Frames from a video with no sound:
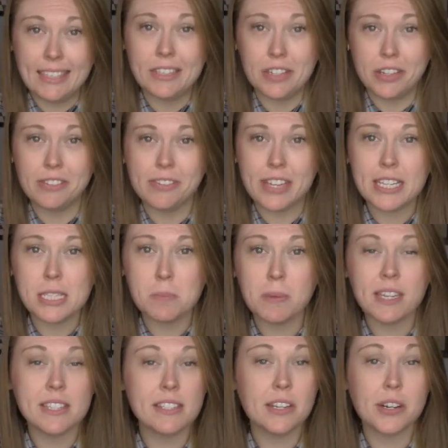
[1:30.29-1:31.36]
nervous
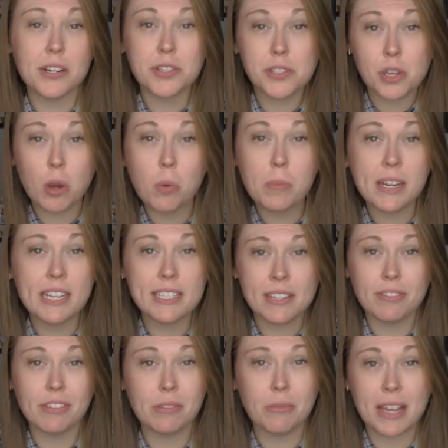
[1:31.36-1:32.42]
because there are so many
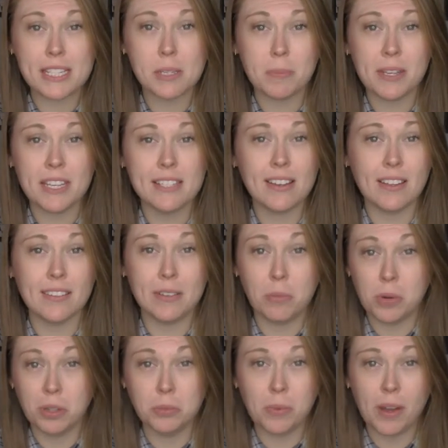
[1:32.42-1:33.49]
different recipes on the
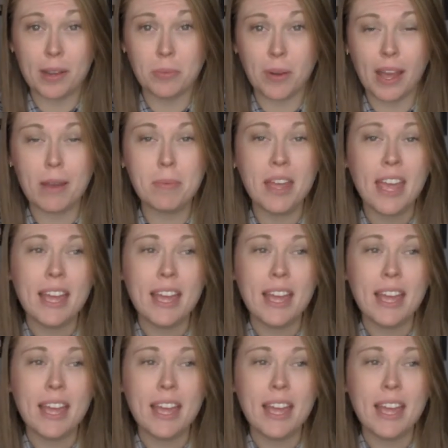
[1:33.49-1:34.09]
World Wide Web